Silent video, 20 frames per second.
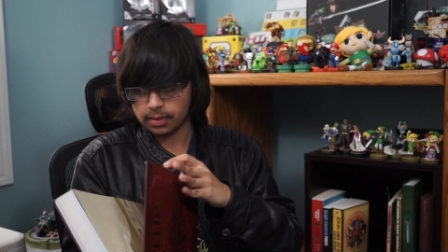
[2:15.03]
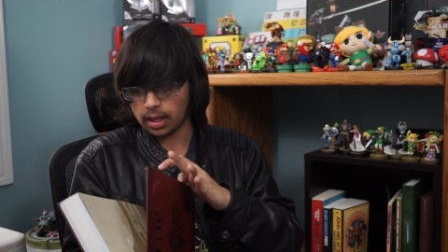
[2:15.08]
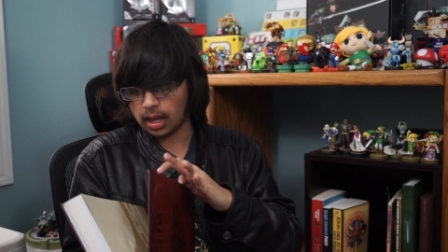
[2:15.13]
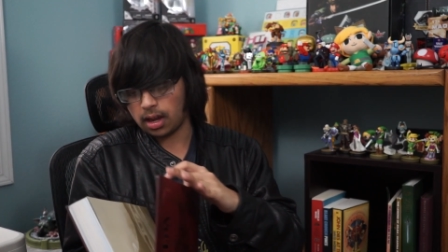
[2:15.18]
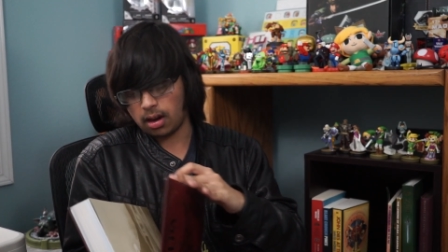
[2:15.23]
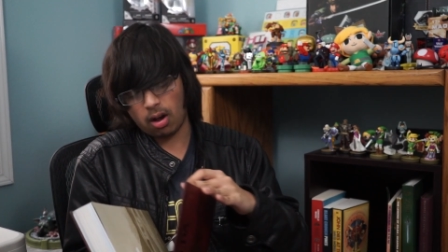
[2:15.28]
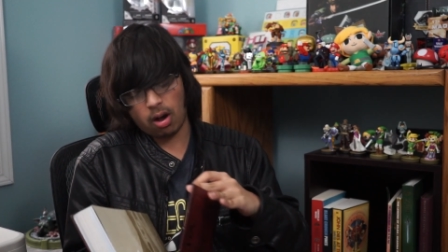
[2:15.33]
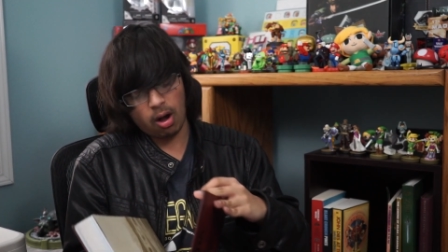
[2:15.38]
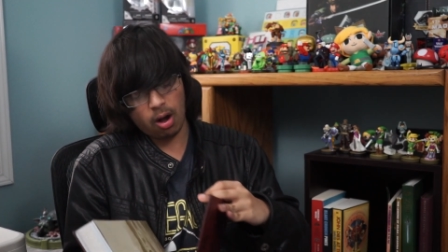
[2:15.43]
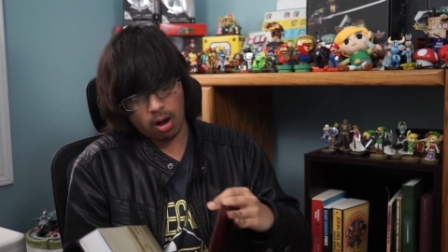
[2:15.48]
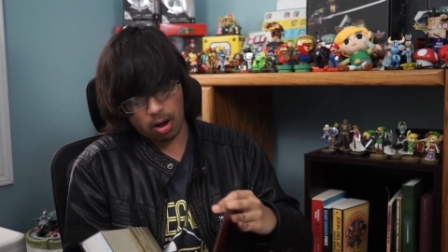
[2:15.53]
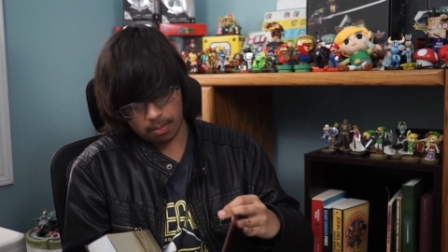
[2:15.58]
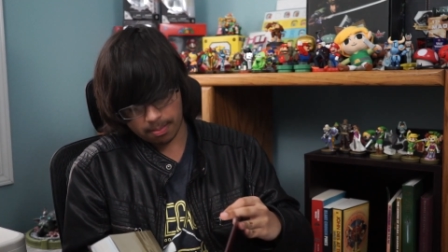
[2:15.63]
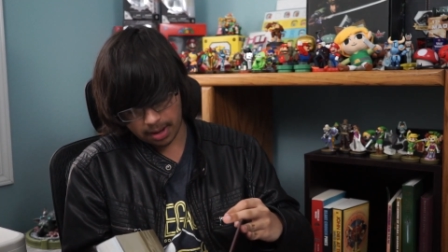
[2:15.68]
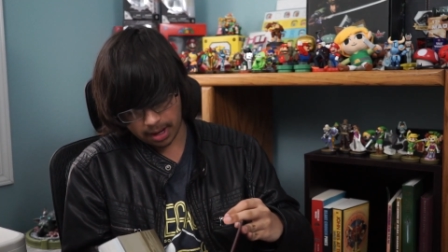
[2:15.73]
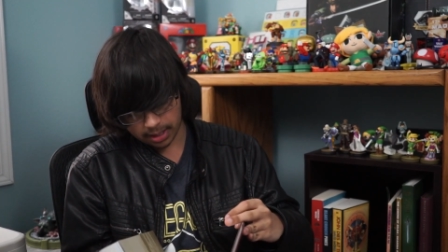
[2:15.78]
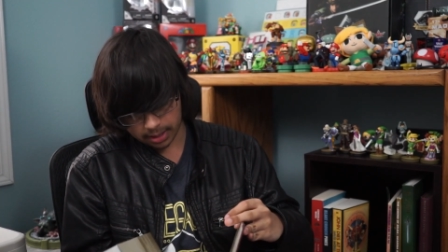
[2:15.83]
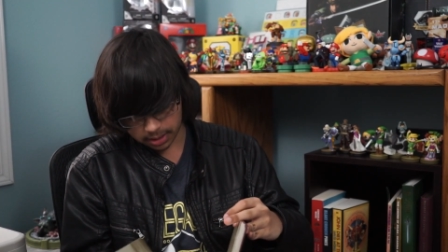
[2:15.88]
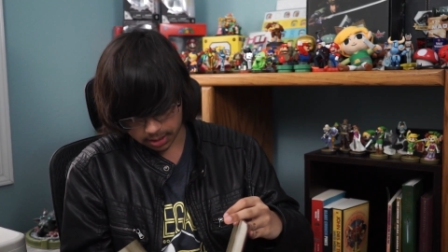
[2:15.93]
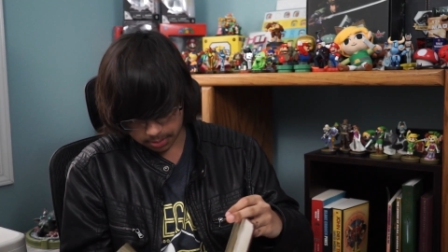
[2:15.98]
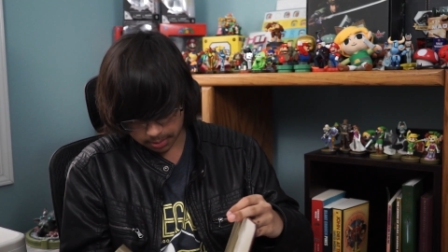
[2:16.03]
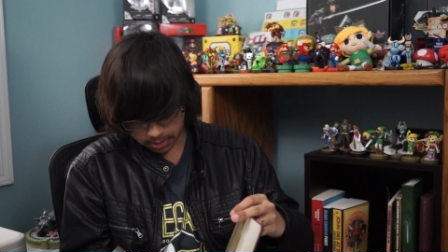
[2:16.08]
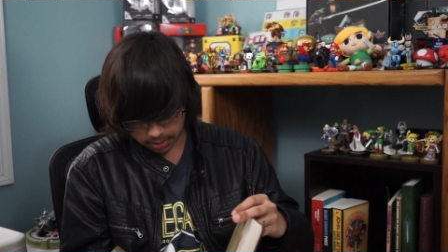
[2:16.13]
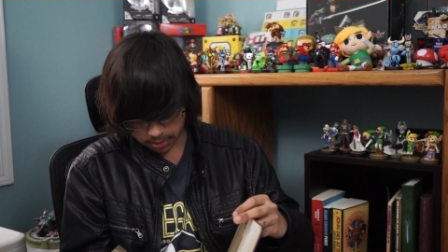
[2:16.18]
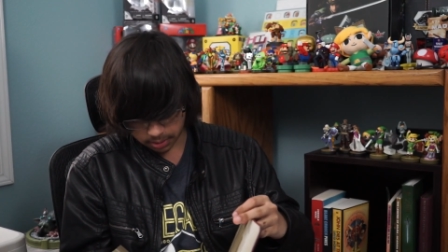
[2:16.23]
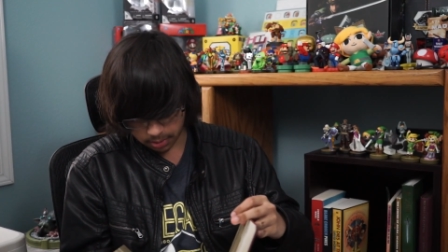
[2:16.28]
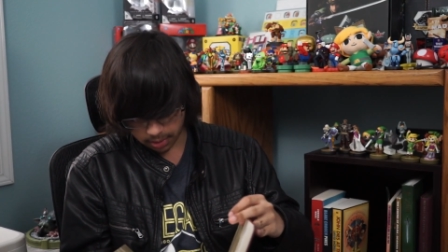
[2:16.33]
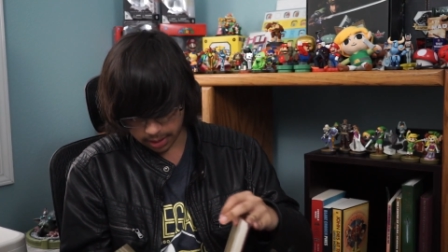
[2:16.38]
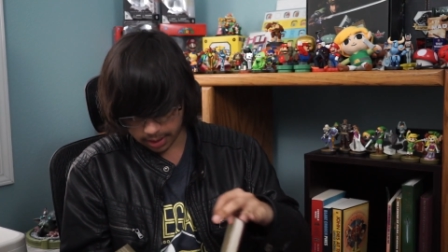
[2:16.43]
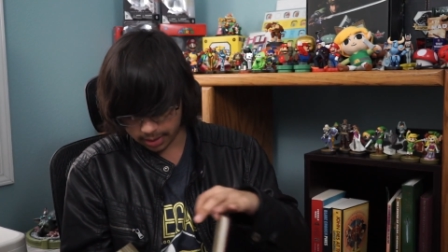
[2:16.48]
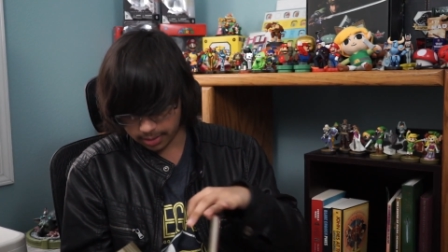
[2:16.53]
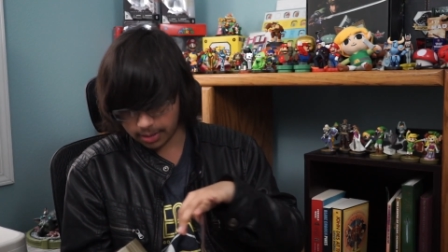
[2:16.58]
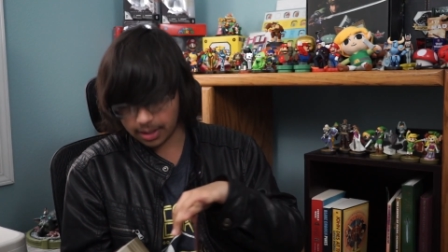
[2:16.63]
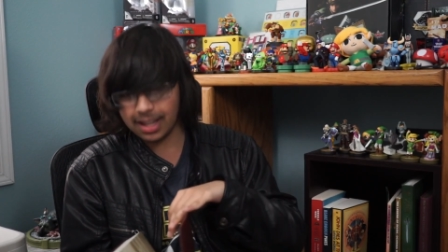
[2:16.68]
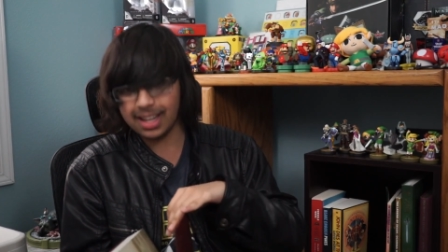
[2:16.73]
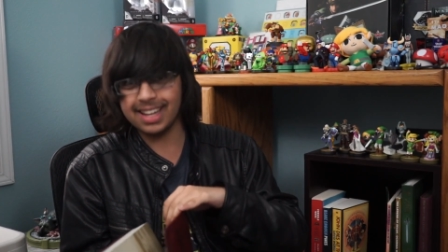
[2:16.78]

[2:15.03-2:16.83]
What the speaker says: And oh man, it smells great.